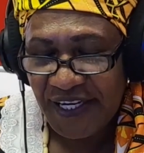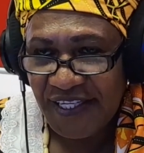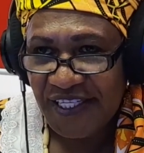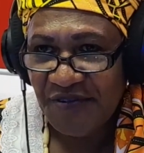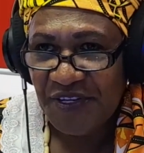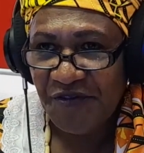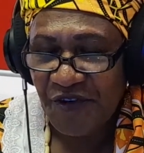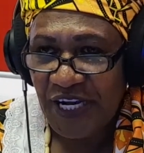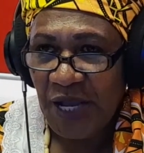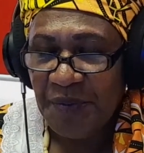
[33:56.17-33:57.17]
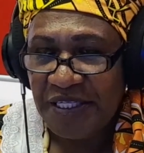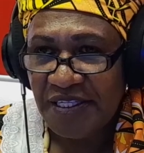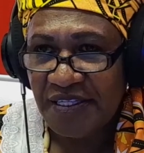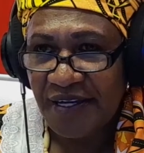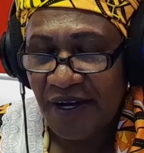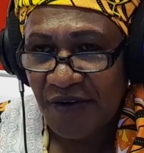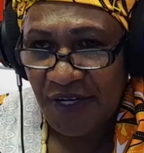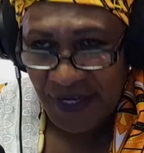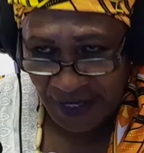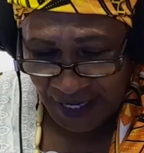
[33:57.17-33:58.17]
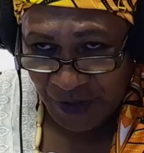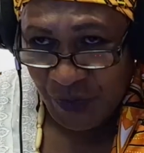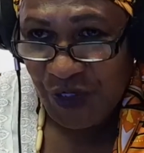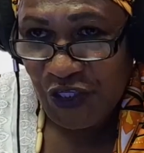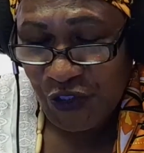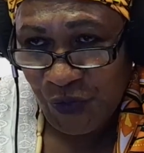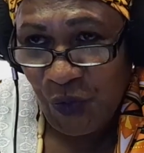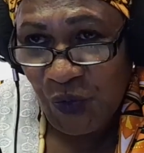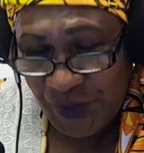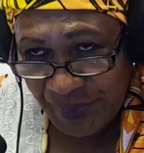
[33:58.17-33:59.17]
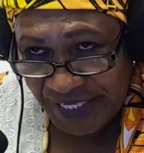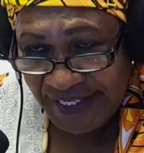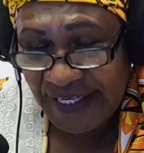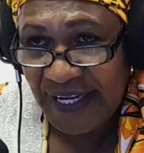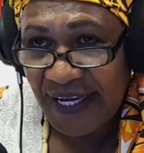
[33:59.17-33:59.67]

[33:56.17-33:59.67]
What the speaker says: back in 1973 up until now. And we wish you all the best